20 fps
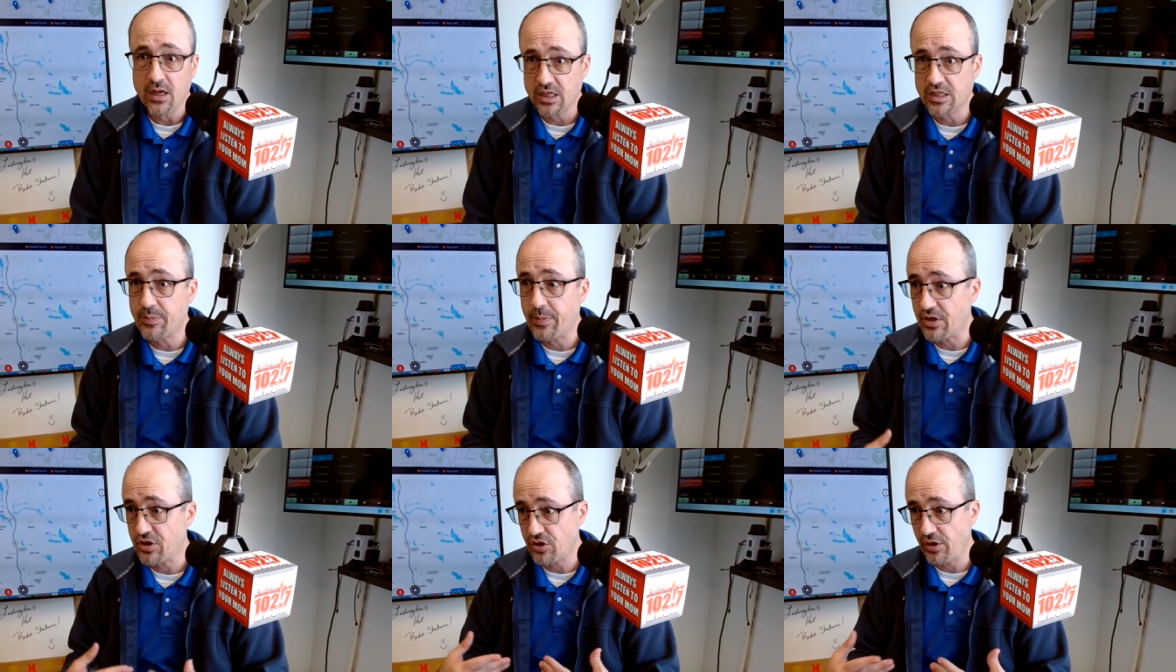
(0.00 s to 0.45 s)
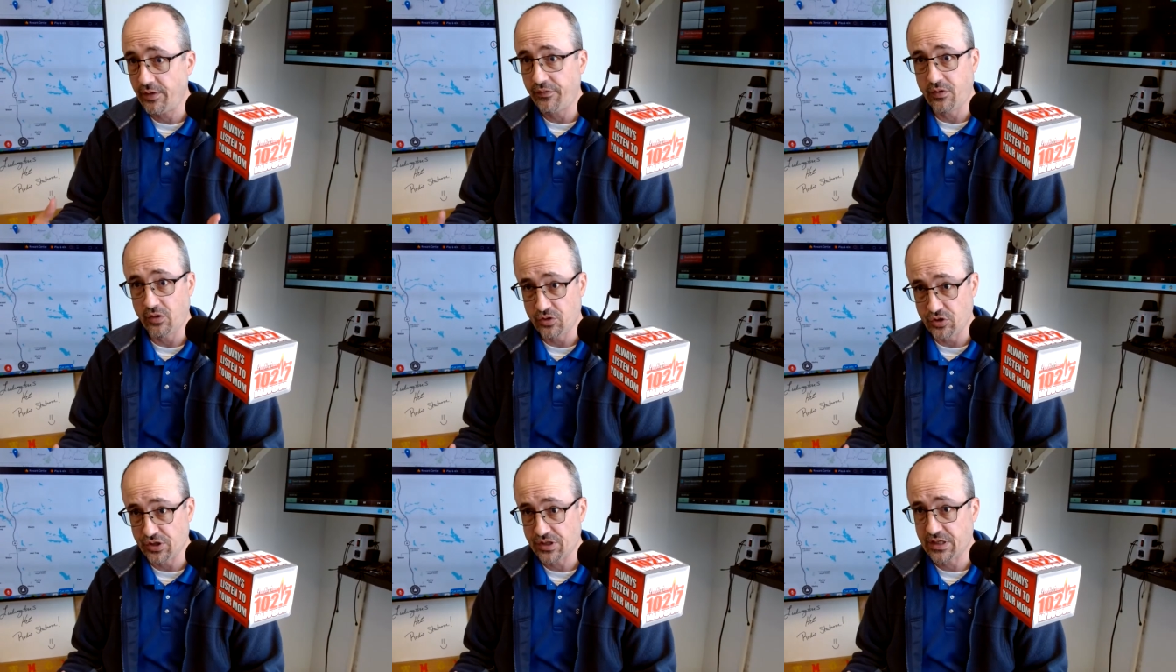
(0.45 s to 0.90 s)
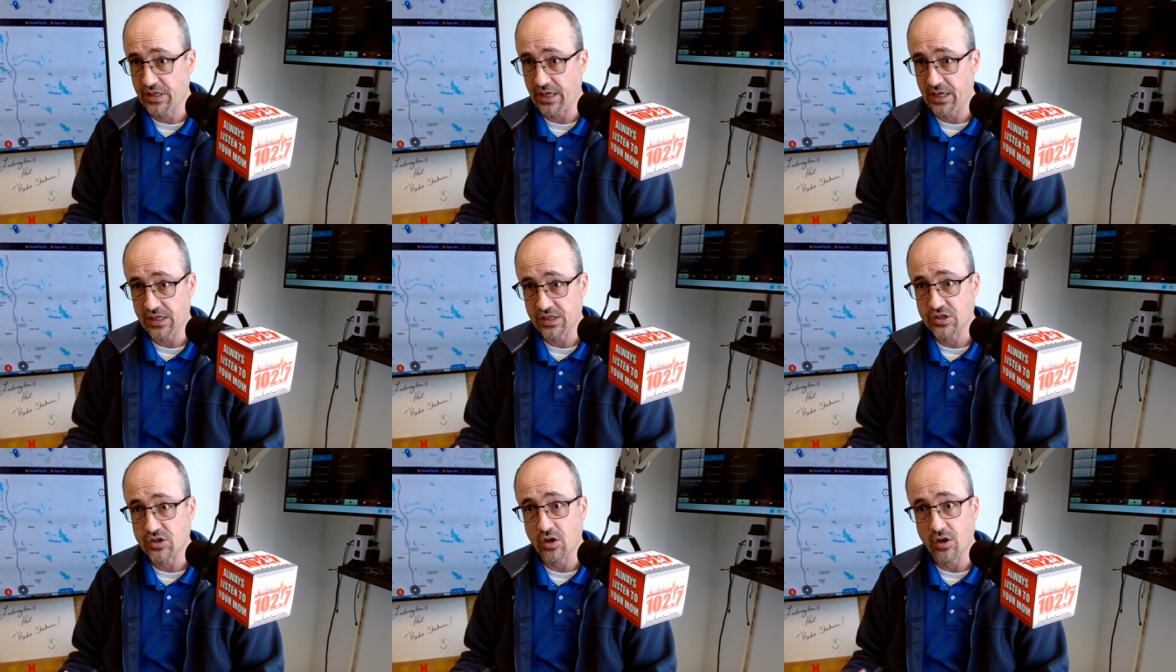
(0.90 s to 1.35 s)
especially if they're just
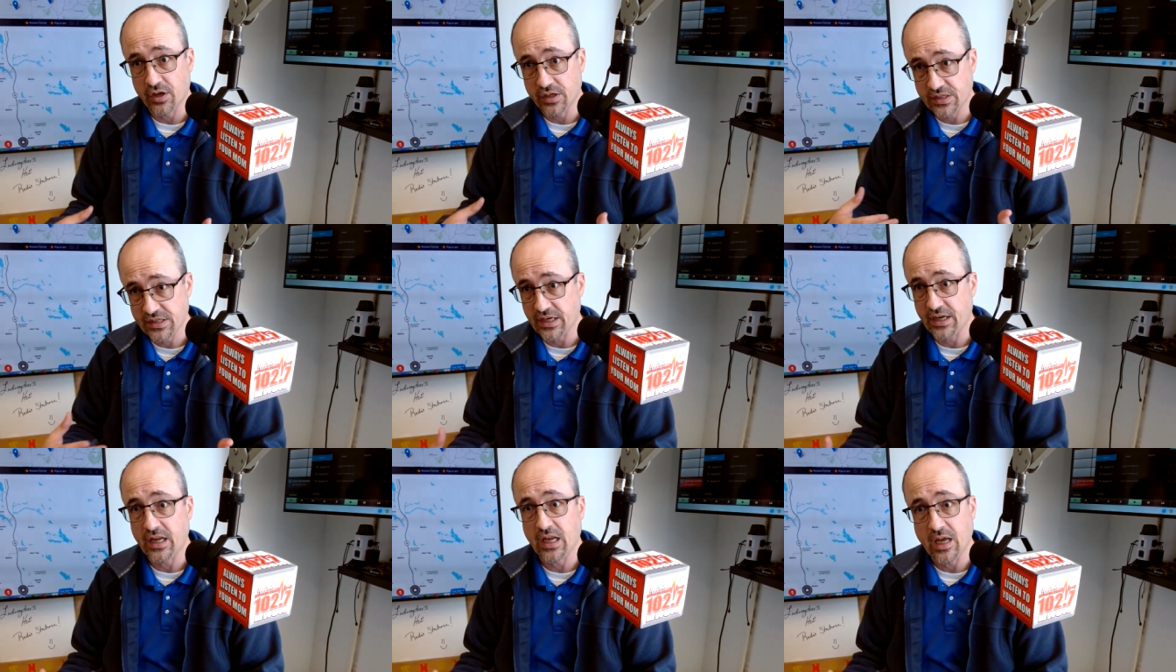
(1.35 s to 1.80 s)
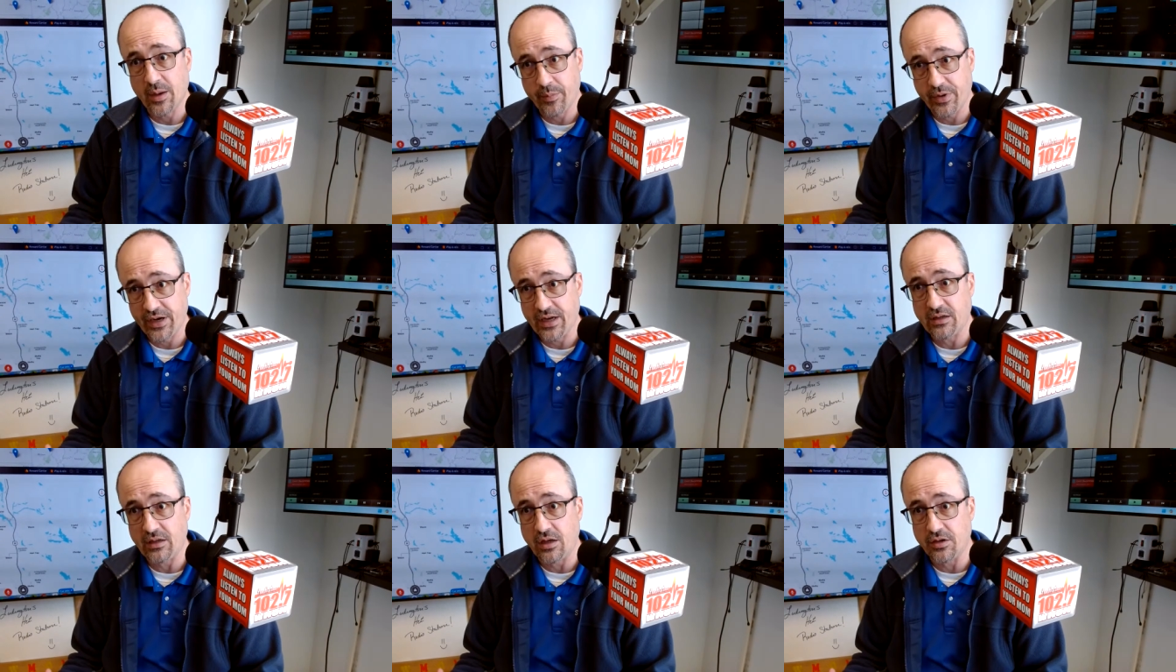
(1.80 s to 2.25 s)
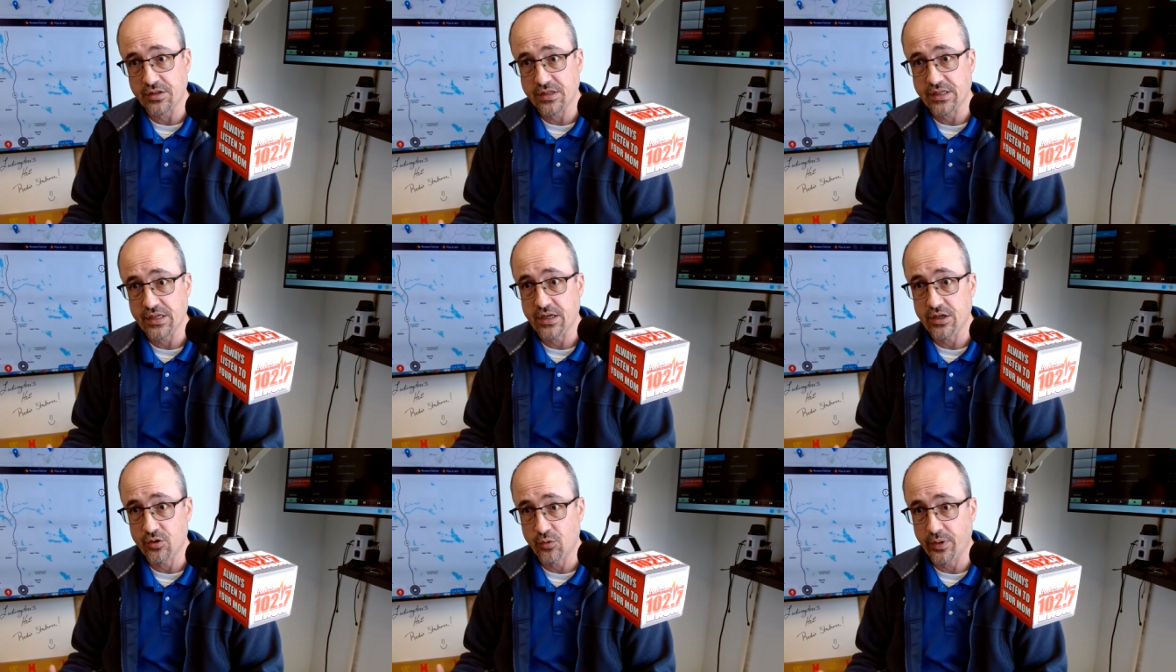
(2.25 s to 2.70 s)
getting started setting up an
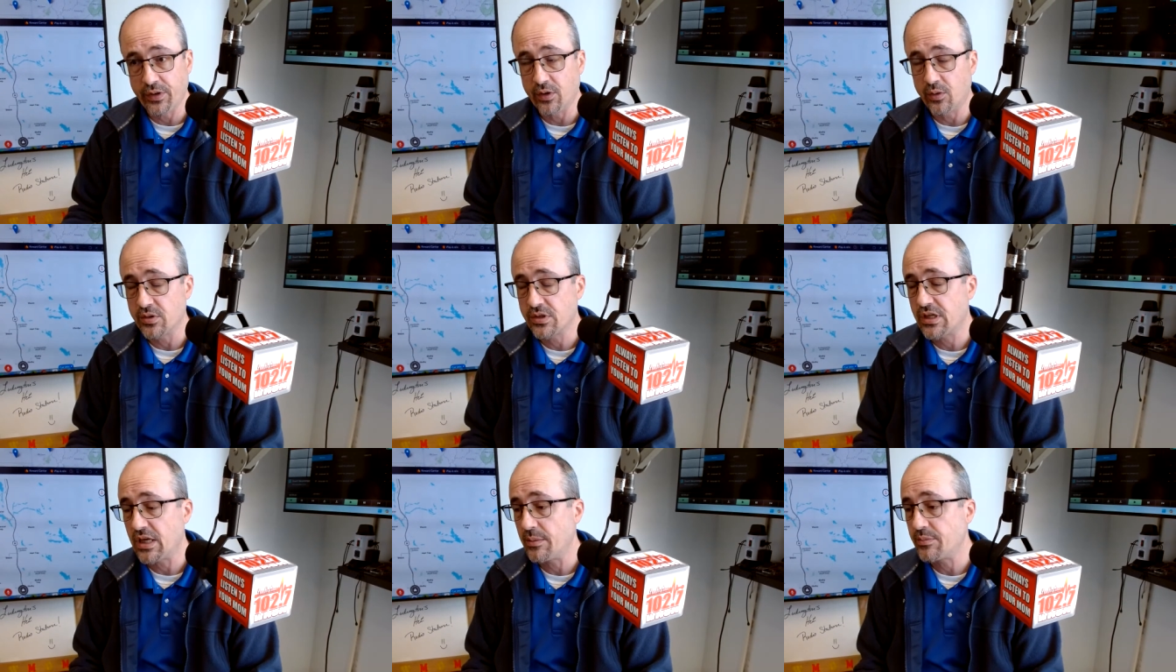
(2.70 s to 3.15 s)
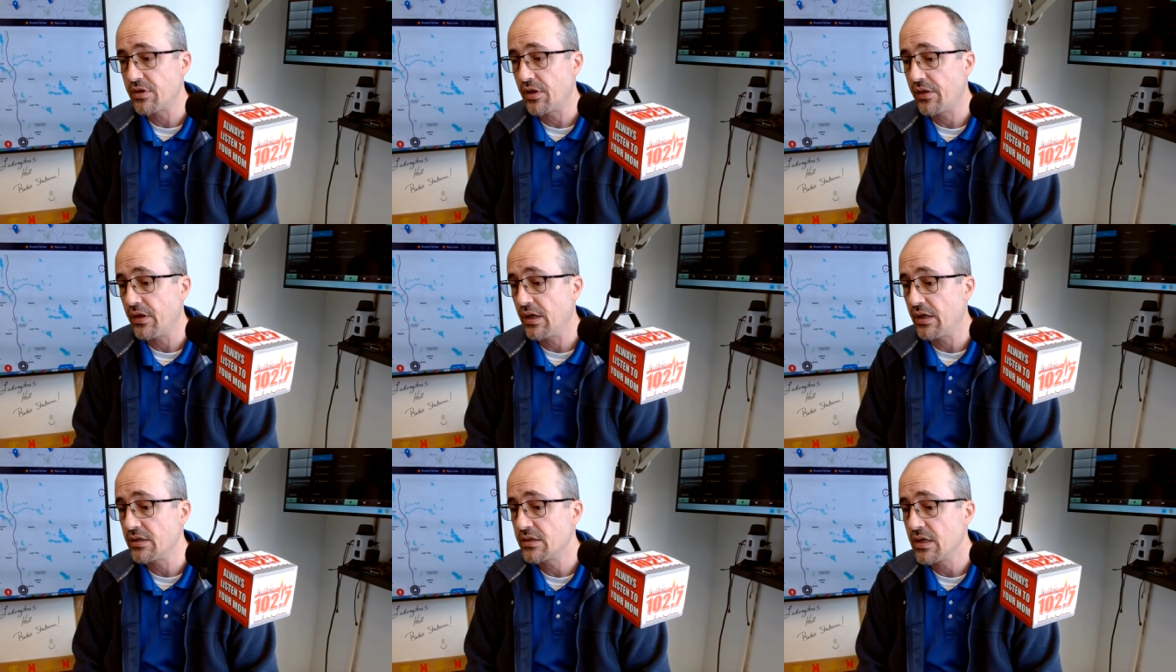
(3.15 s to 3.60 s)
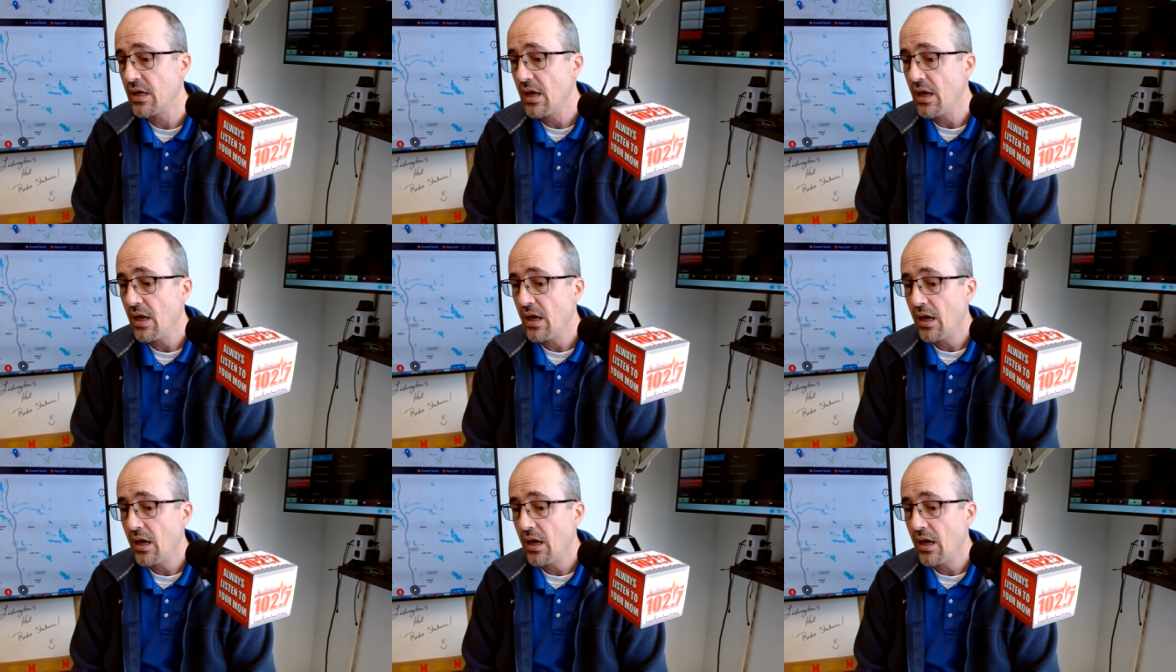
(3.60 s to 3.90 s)
LLC, doing those types of things.